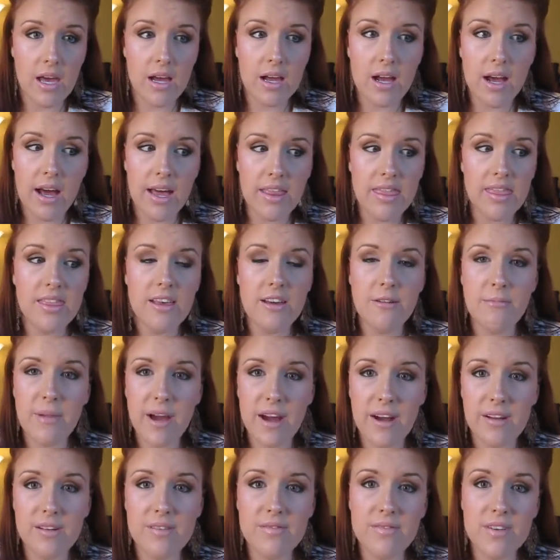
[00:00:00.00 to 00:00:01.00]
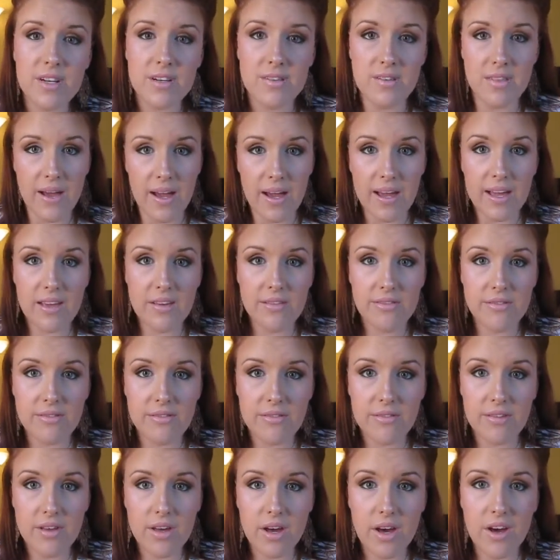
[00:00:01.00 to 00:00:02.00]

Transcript: cut them out of your life.